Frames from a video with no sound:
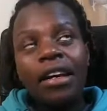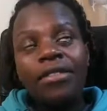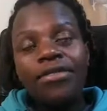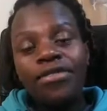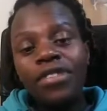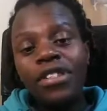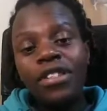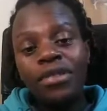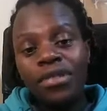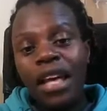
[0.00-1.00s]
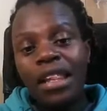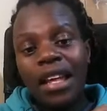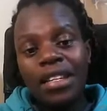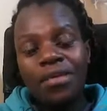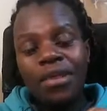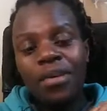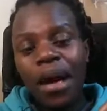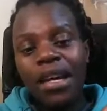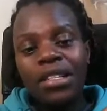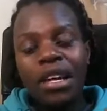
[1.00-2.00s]
foods, because at that time they were
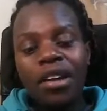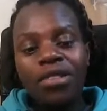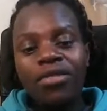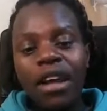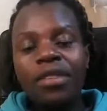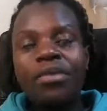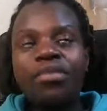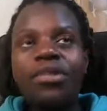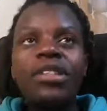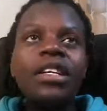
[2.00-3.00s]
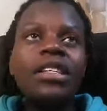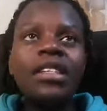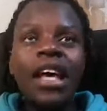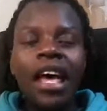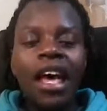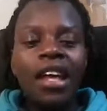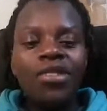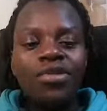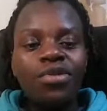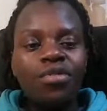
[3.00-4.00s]
eating a lot of animal proteins, and
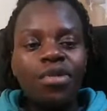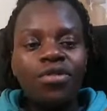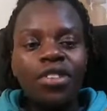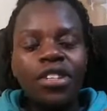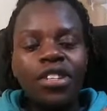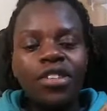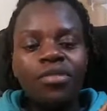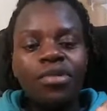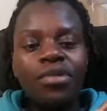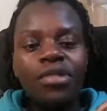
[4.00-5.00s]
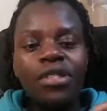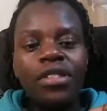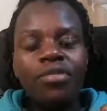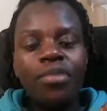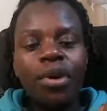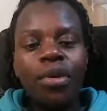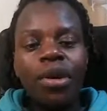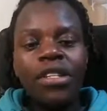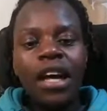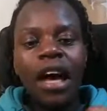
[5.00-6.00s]
to do more vegetables, more
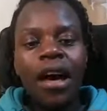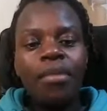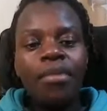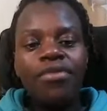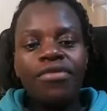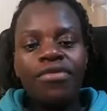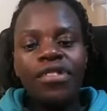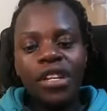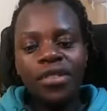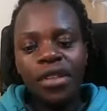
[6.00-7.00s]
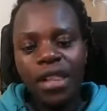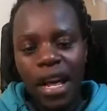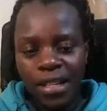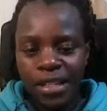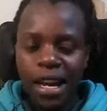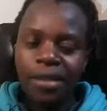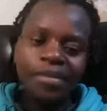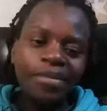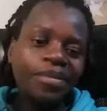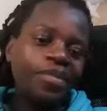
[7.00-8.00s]
water, more fruits, and all that. Yeah.
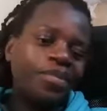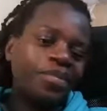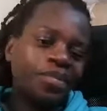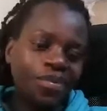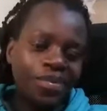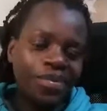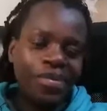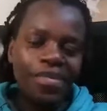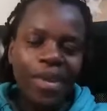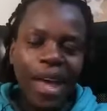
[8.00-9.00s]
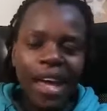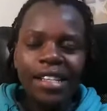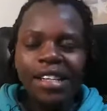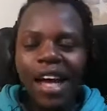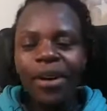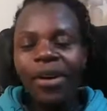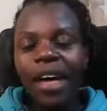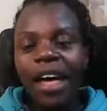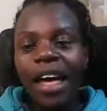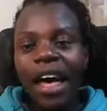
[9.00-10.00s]
And now,
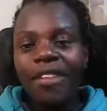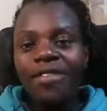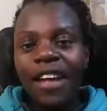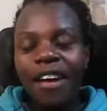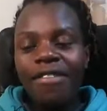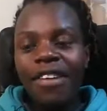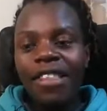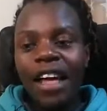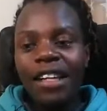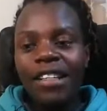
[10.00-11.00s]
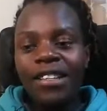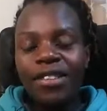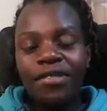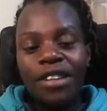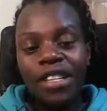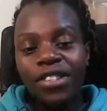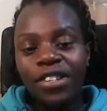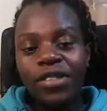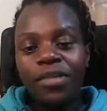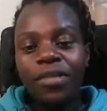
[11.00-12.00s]
after having that conversation,